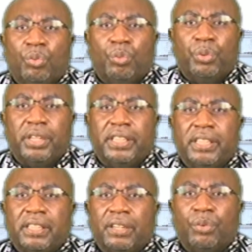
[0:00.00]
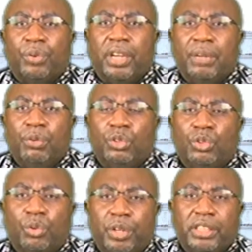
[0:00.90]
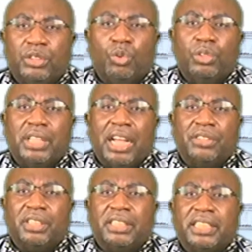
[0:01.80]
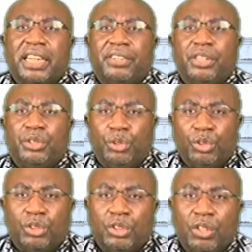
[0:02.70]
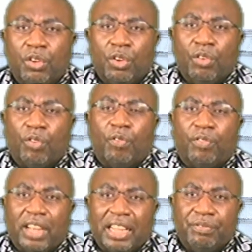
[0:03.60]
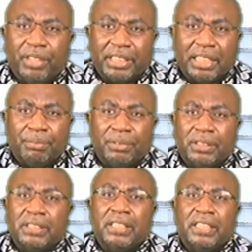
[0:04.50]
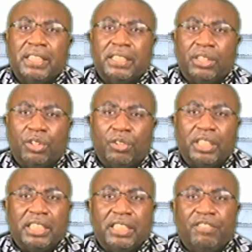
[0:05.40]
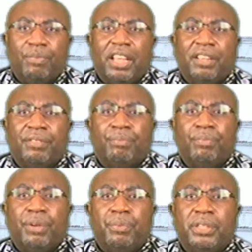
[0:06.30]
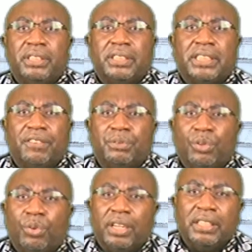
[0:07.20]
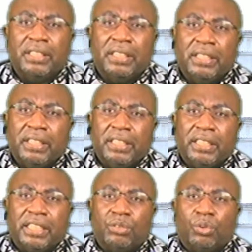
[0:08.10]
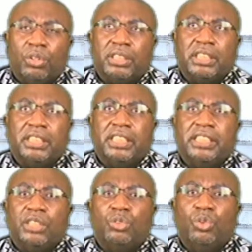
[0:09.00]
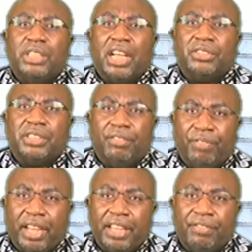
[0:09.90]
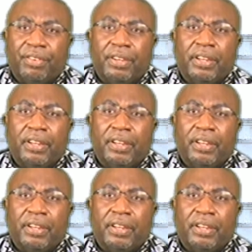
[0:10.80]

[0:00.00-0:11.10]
We were able to raise 2,300 euros for flood victims in the north. And if my memory serves me well, it was in the year 2005.